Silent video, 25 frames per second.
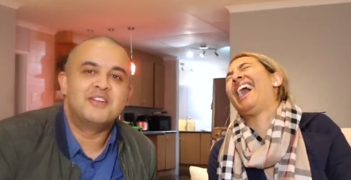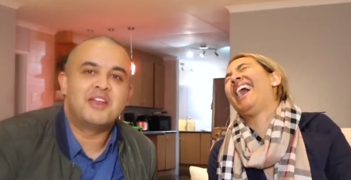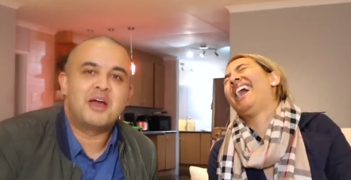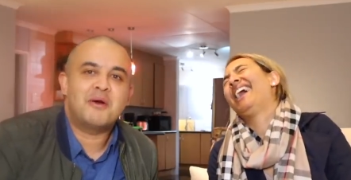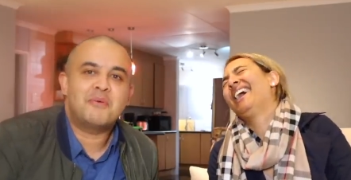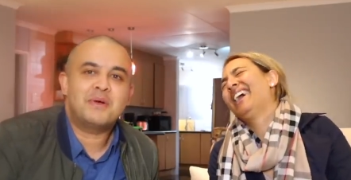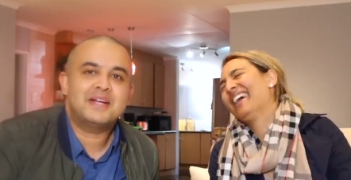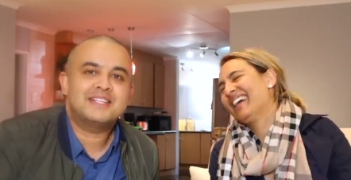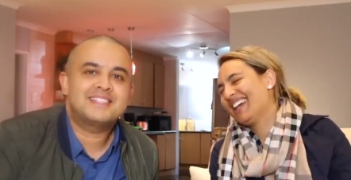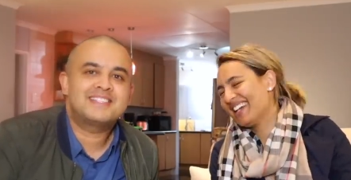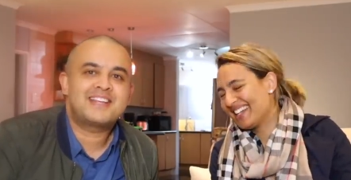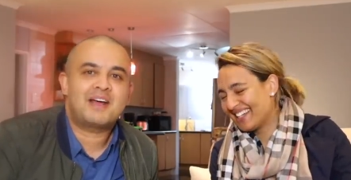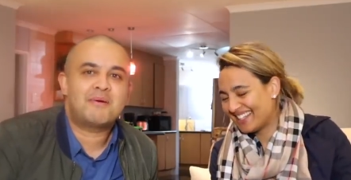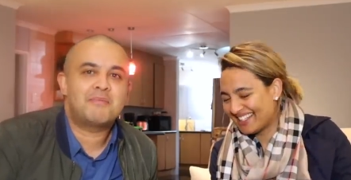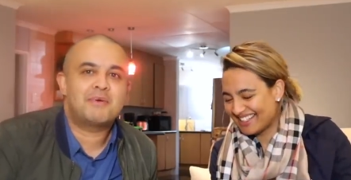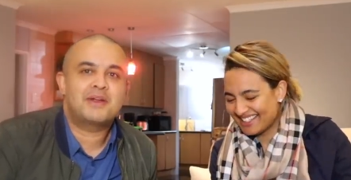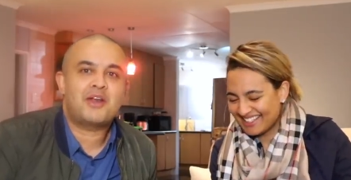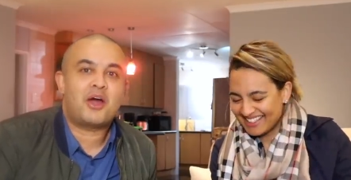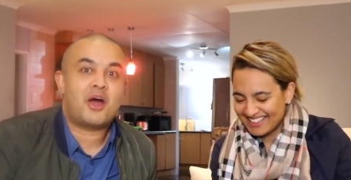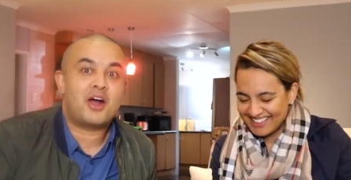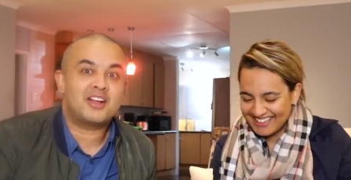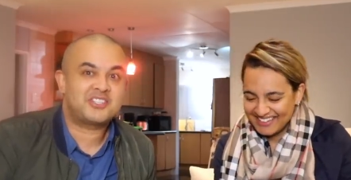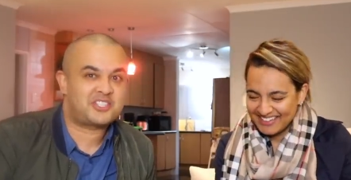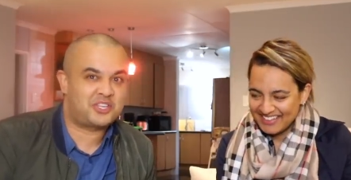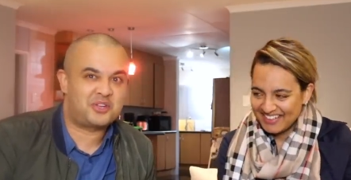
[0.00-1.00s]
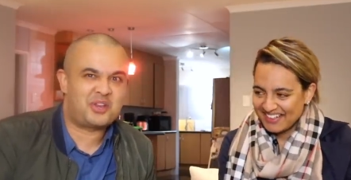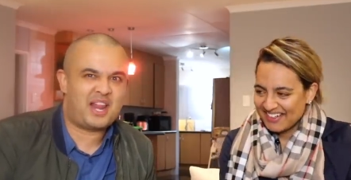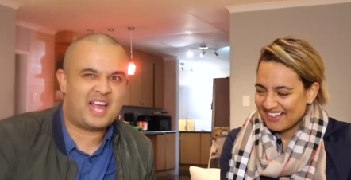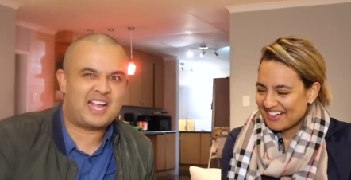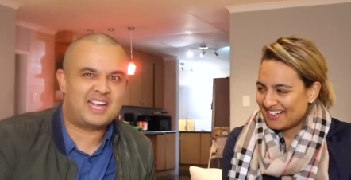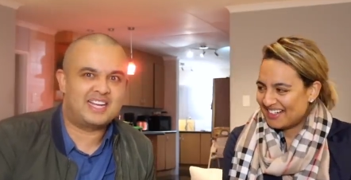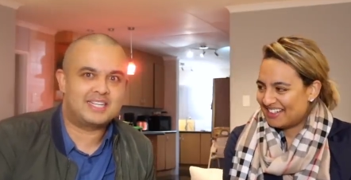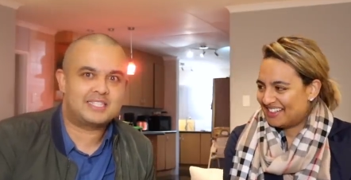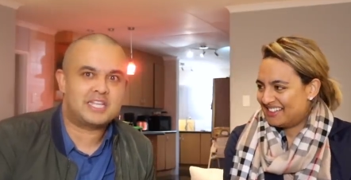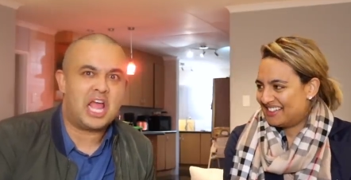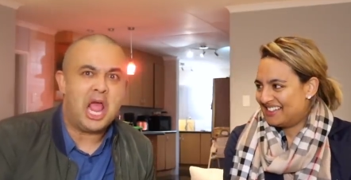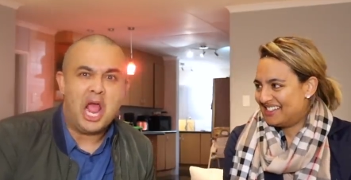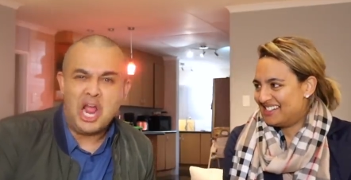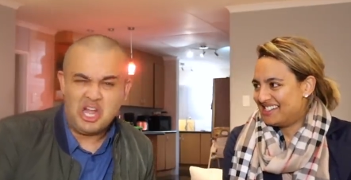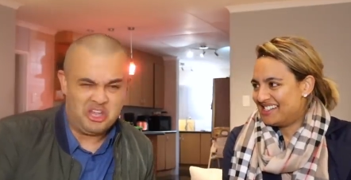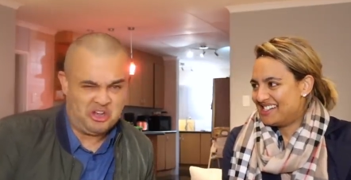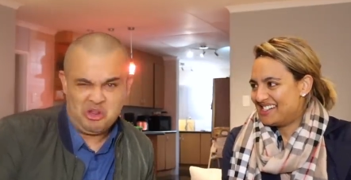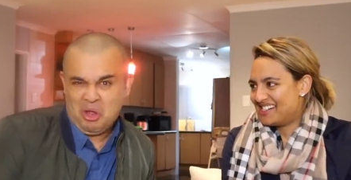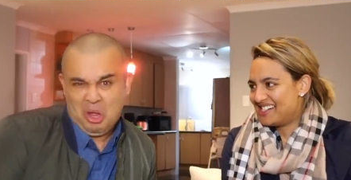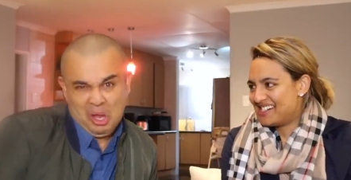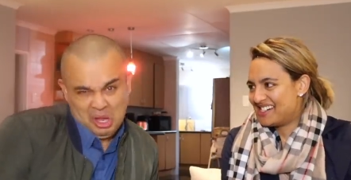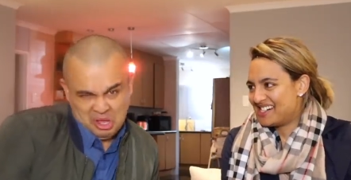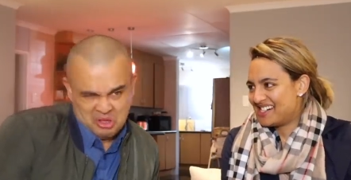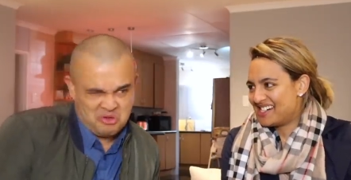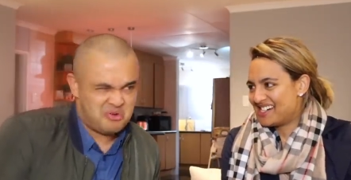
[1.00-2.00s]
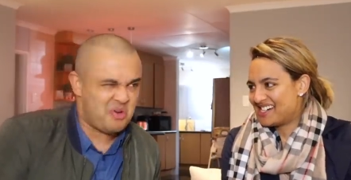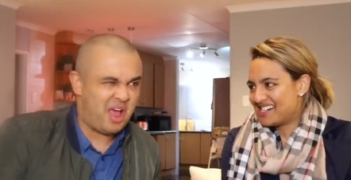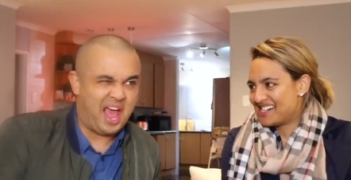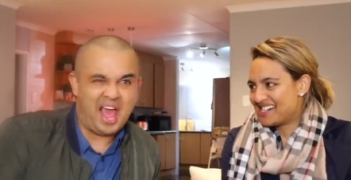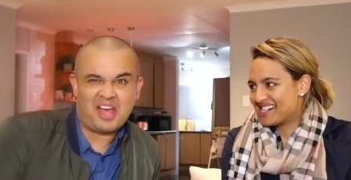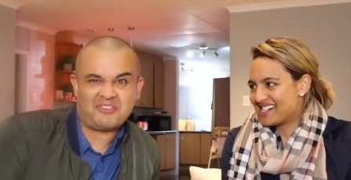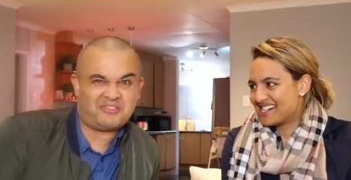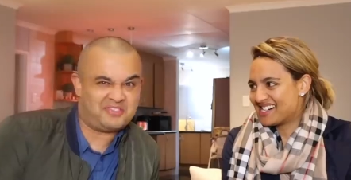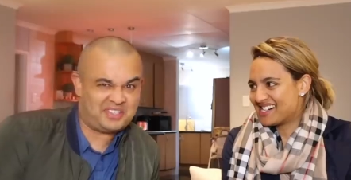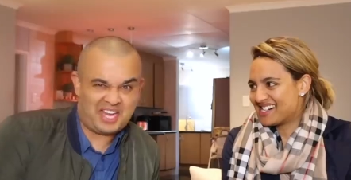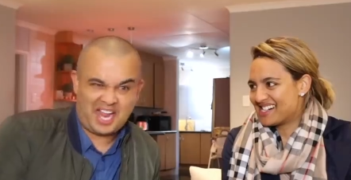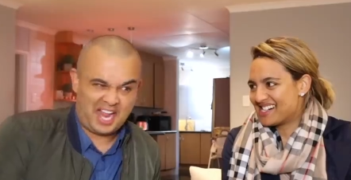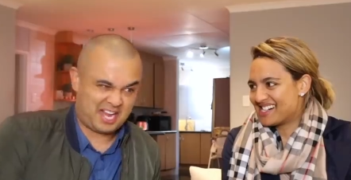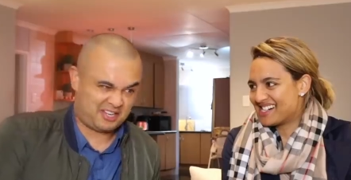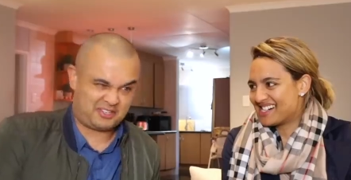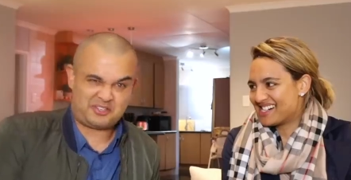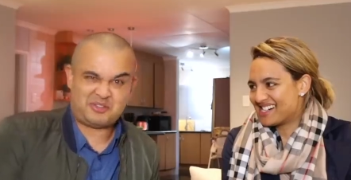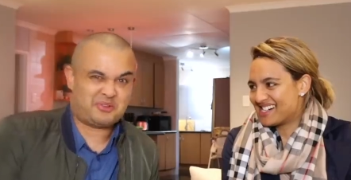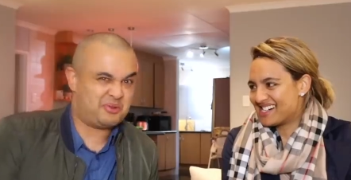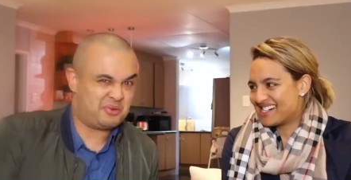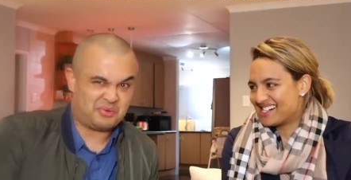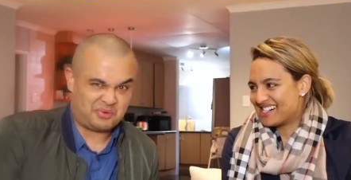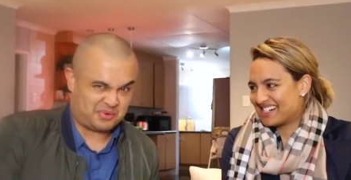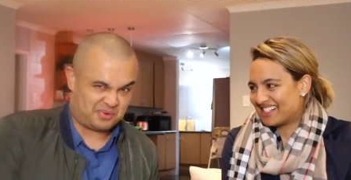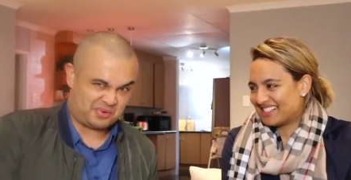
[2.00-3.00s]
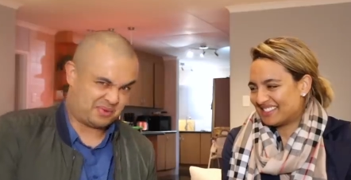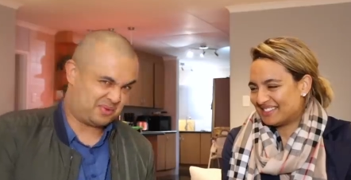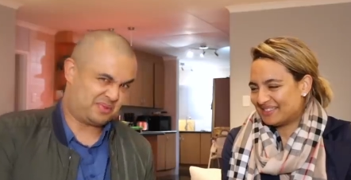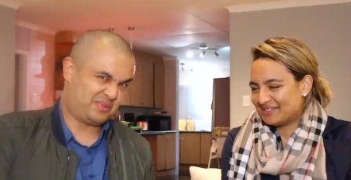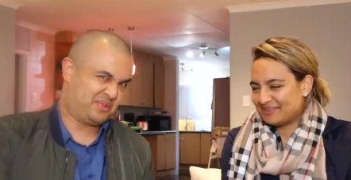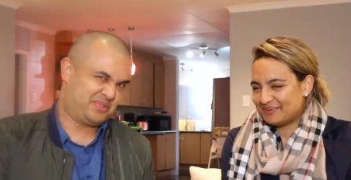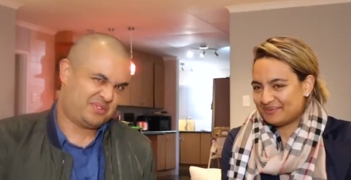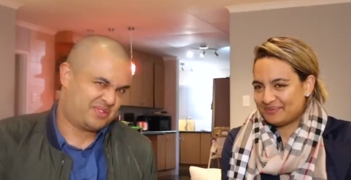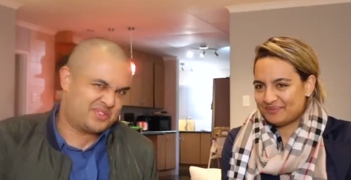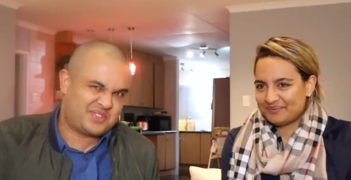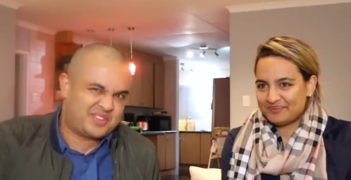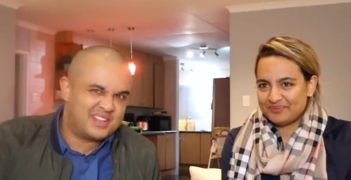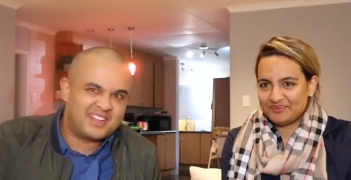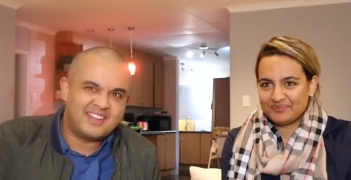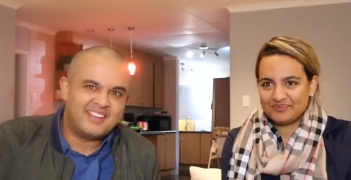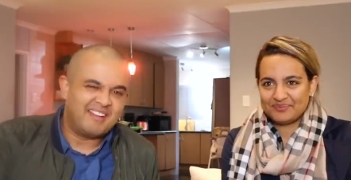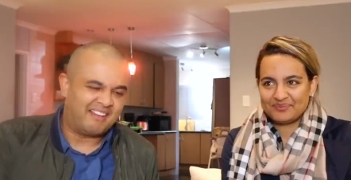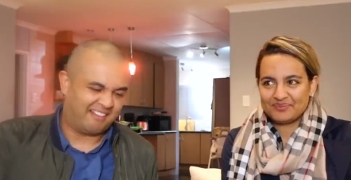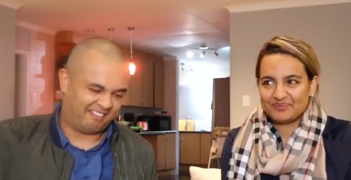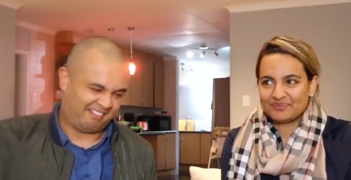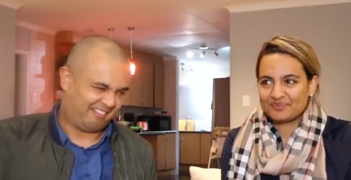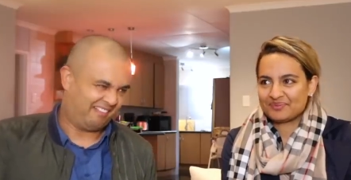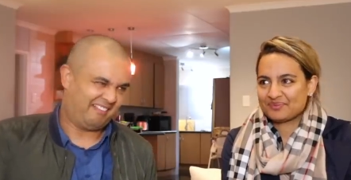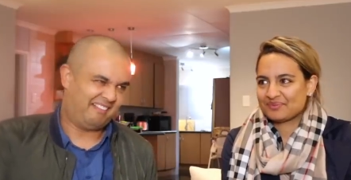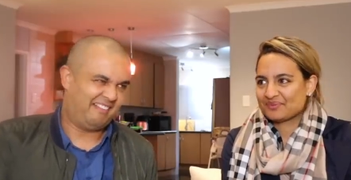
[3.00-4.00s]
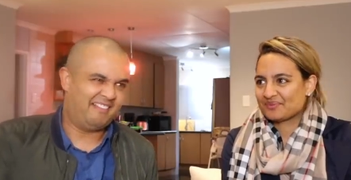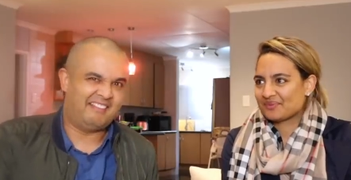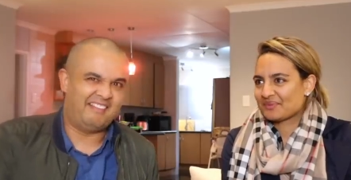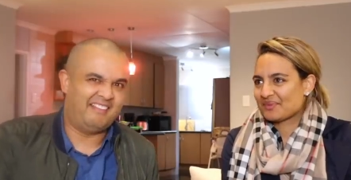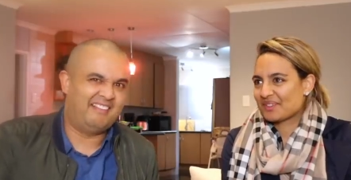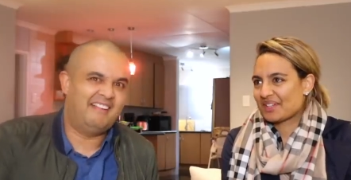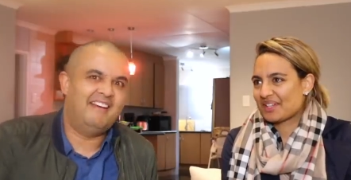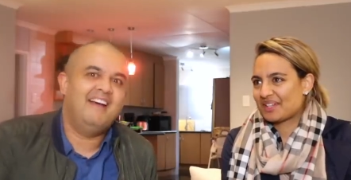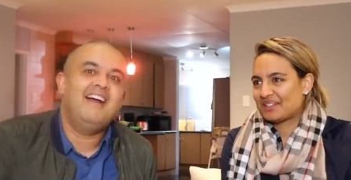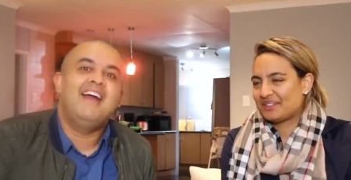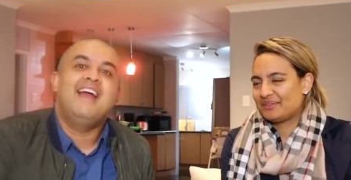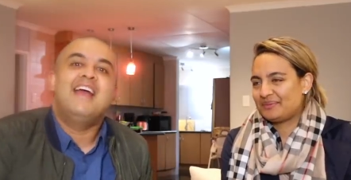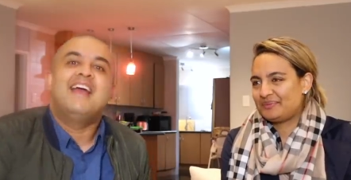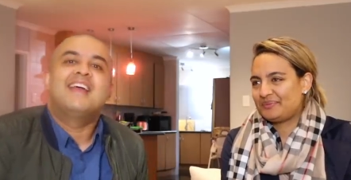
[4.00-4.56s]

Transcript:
Speaker 1: you know when someone asks you like us, do you have tattoos? Ugh.